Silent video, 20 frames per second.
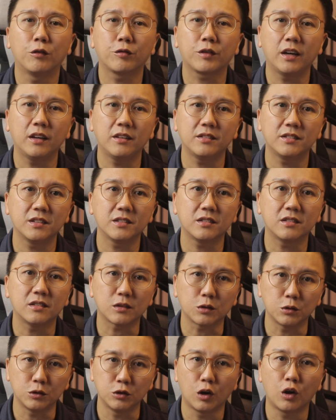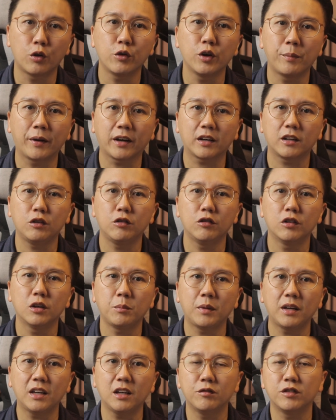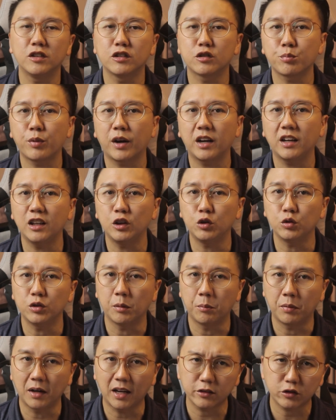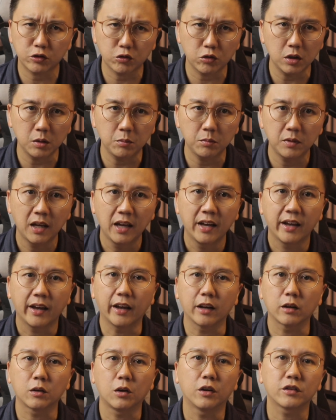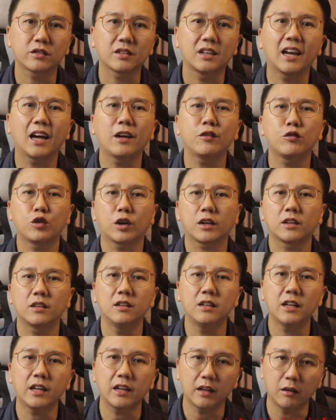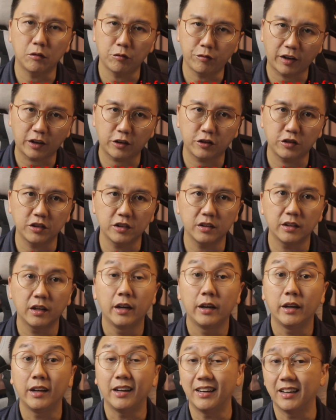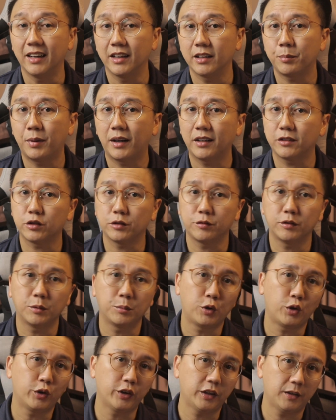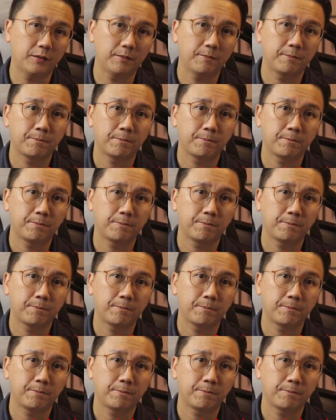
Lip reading: of cases, the gonorrhea bacteria may even spread into the bloodstream and cause life-threatening infection in other parts of the body.